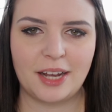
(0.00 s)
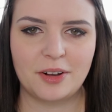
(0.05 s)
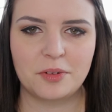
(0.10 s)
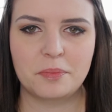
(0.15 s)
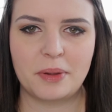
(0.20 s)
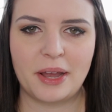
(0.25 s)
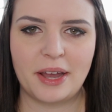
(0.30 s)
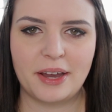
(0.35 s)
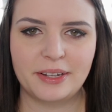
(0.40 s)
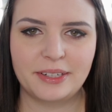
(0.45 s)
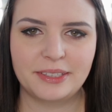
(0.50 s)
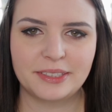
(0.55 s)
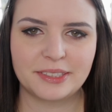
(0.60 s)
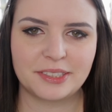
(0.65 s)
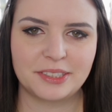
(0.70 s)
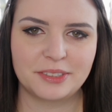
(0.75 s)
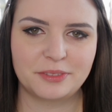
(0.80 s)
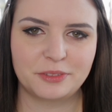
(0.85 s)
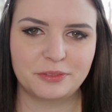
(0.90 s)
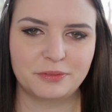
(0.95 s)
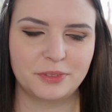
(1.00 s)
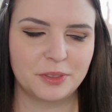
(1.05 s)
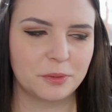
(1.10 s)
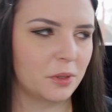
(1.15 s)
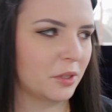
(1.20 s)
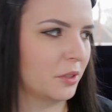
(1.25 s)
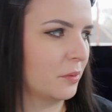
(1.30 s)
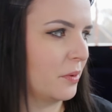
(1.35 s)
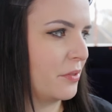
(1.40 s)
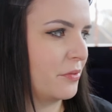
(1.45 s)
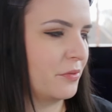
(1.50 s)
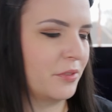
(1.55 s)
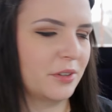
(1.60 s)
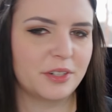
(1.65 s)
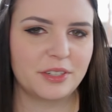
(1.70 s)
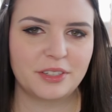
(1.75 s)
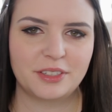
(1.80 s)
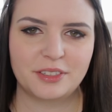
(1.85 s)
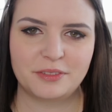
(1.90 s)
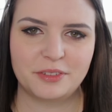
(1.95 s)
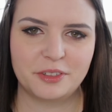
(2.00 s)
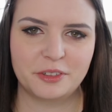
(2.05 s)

How bad is the one on my foot?